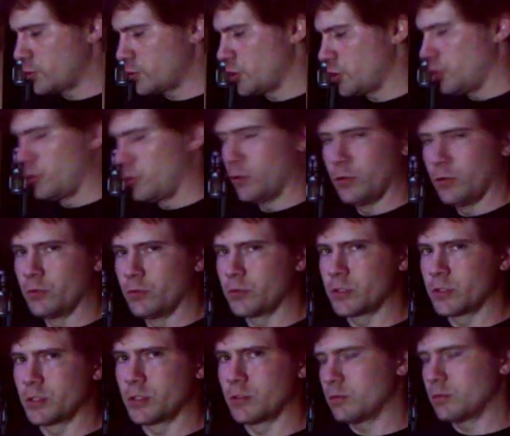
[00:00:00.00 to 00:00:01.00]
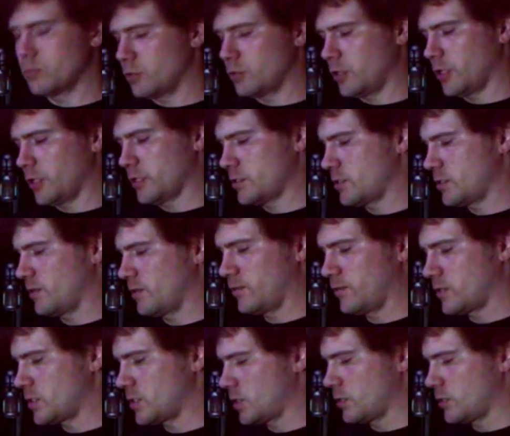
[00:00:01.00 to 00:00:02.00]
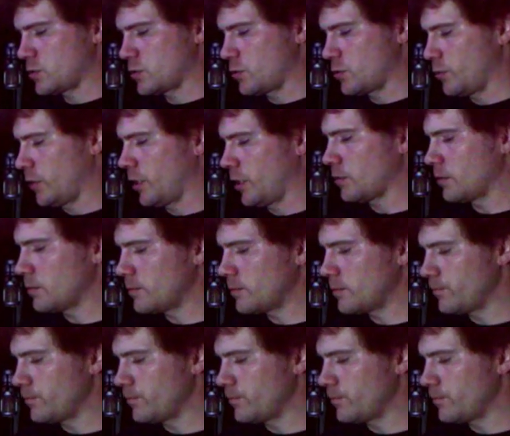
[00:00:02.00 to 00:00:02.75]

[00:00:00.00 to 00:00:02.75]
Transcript: shows and all that stuff. It sounds great.